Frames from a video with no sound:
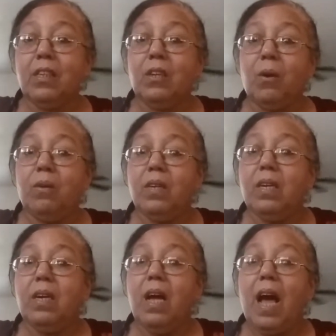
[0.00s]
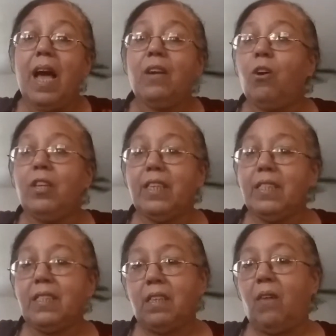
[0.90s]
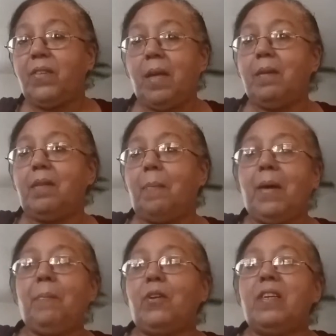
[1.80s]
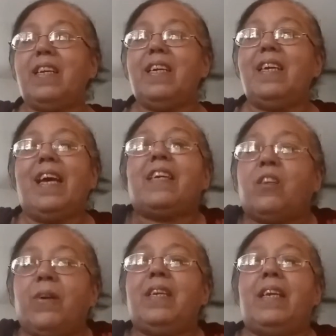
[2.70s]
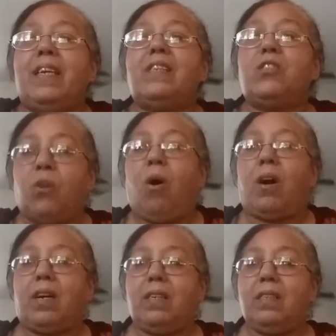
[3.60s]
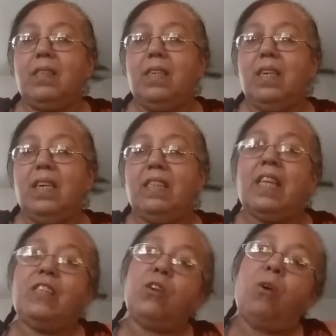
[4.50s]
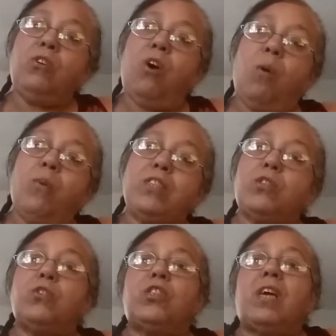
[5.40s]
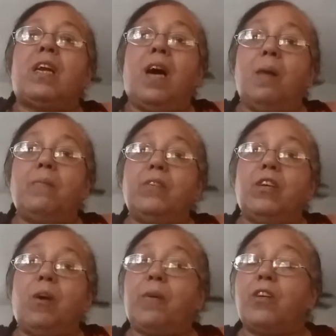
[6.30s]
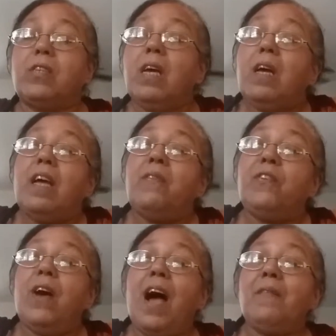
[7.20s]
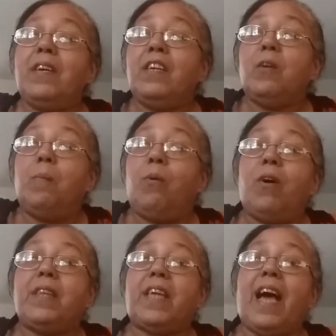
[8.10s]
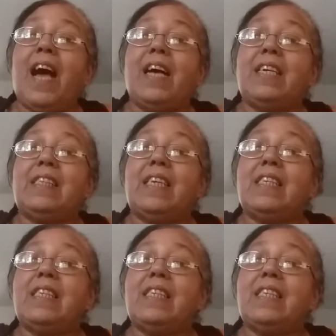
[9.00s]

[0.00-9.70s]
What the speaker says: And all these stuff that people ignorantly talk. They don't know when to shut up, because if you have a little boy that